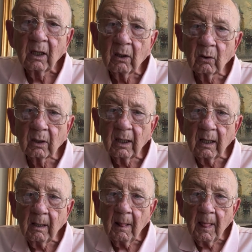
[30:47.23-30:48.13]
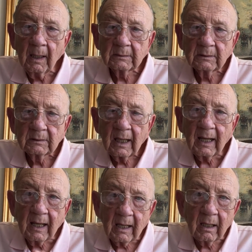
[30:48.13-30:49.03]
Okay, I
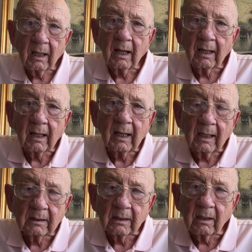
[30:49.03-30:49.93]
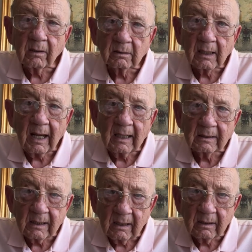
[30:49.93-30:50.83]
got a lot of
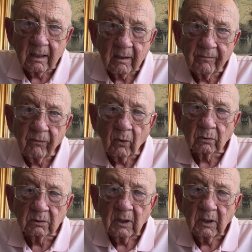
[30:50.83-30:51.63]
content there, folks.